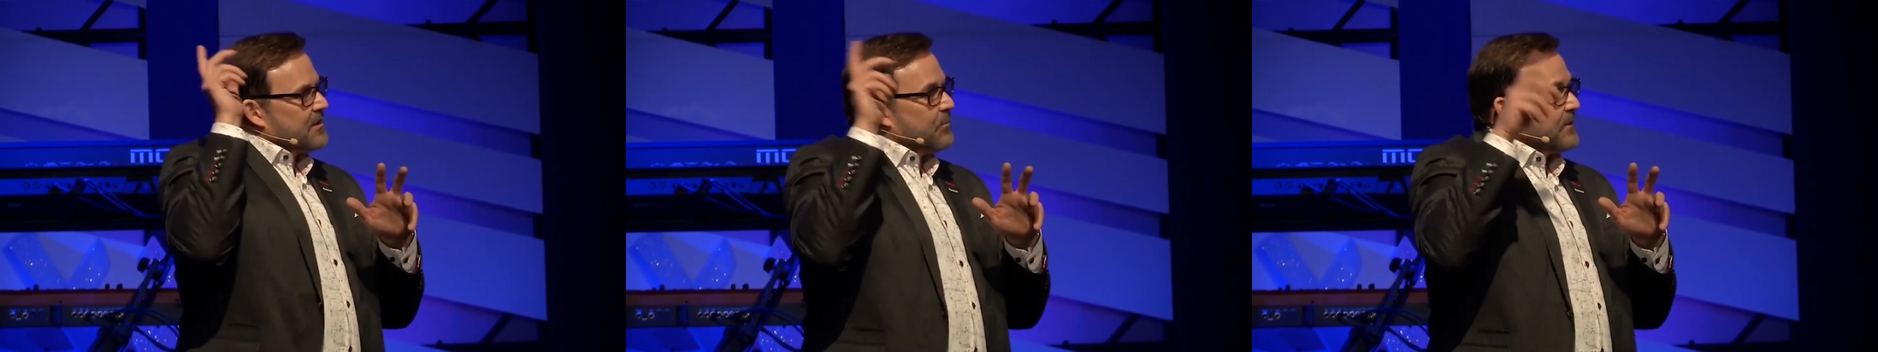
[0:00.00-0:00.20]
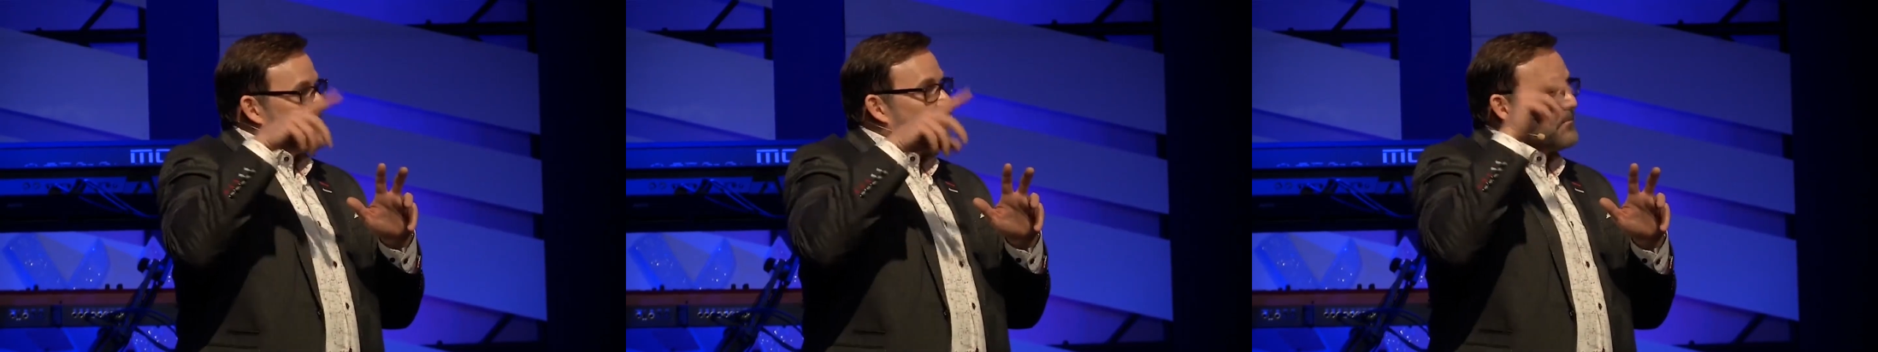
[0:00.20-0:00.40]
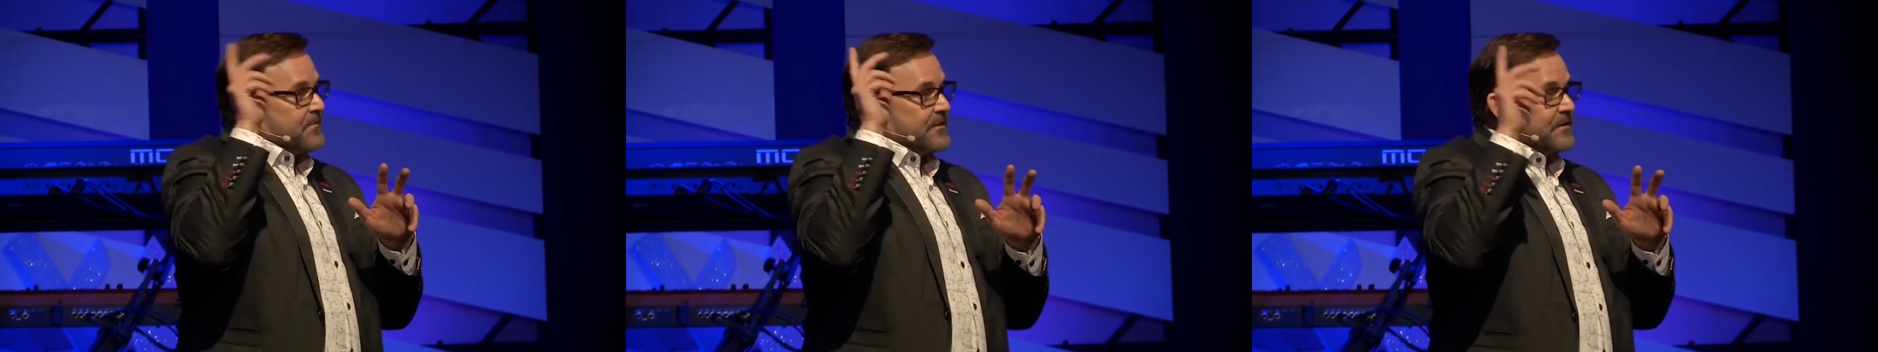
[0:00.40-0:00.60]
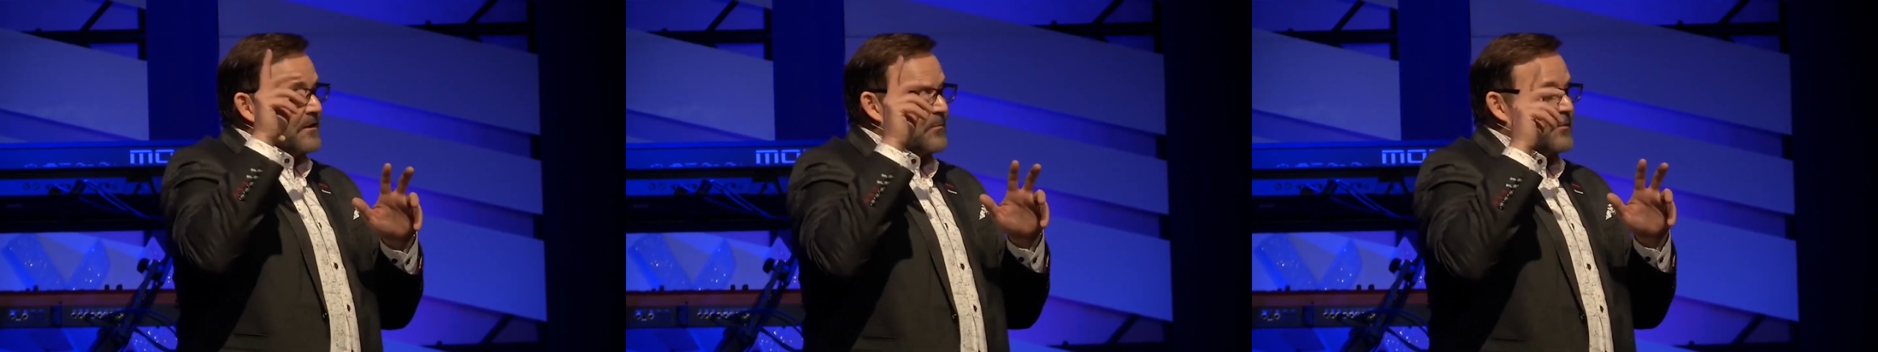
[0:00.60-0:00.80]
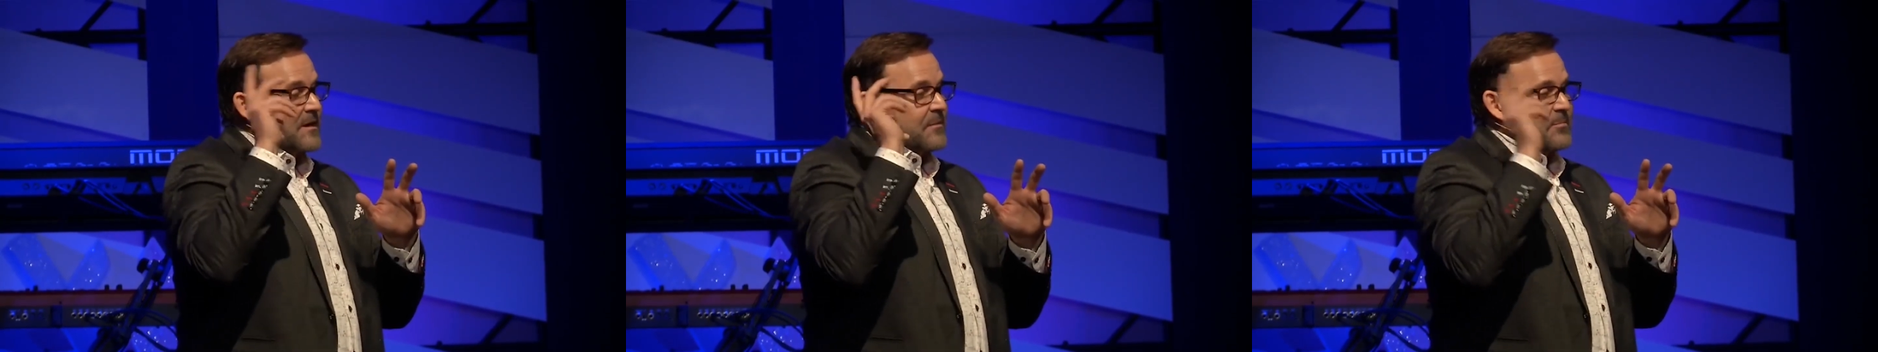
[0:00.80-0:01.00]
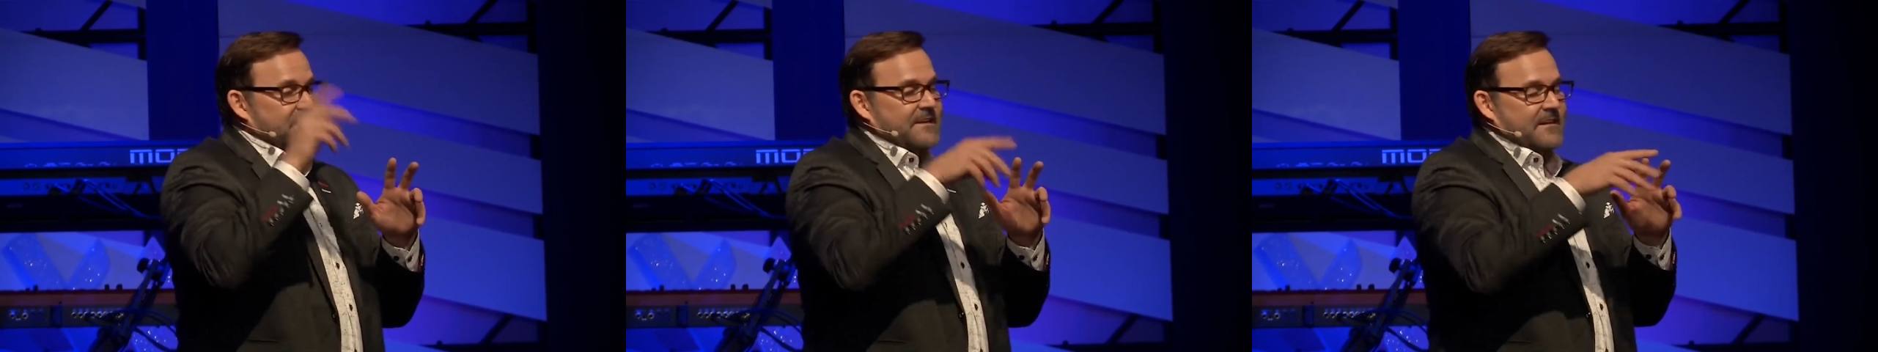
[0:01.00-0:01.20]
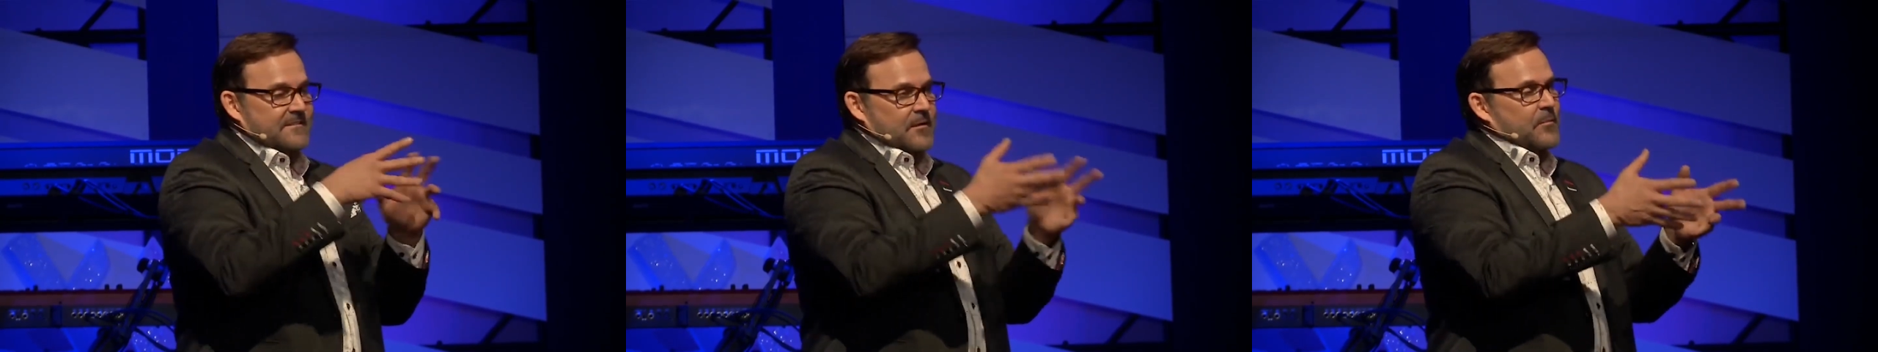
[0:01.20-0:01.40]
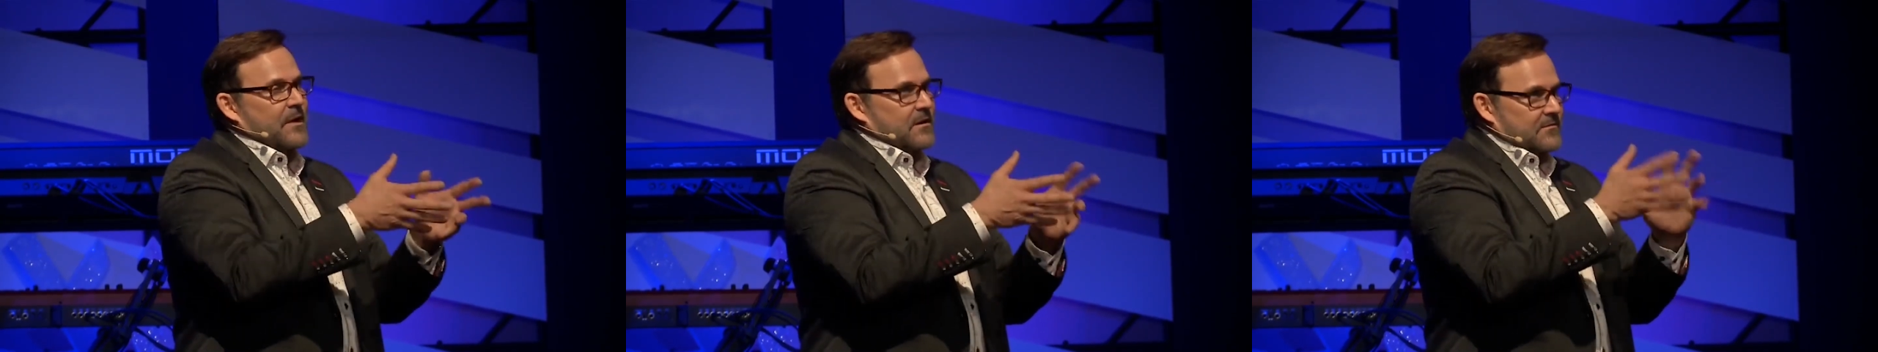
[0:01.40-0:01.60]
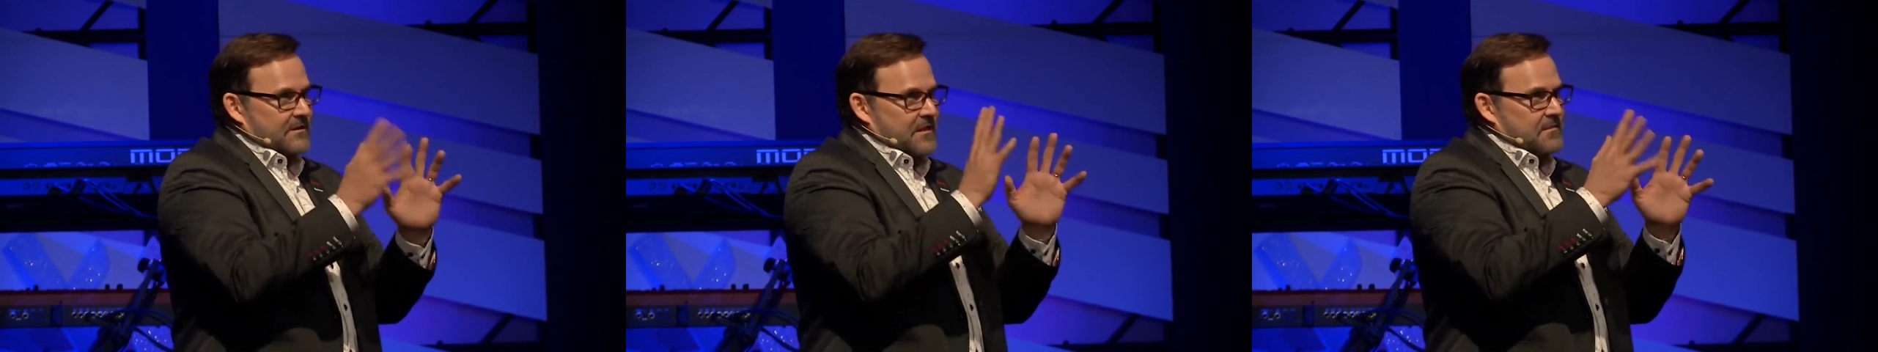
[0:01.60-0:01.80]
He went up, you know, he went up and down the mountain,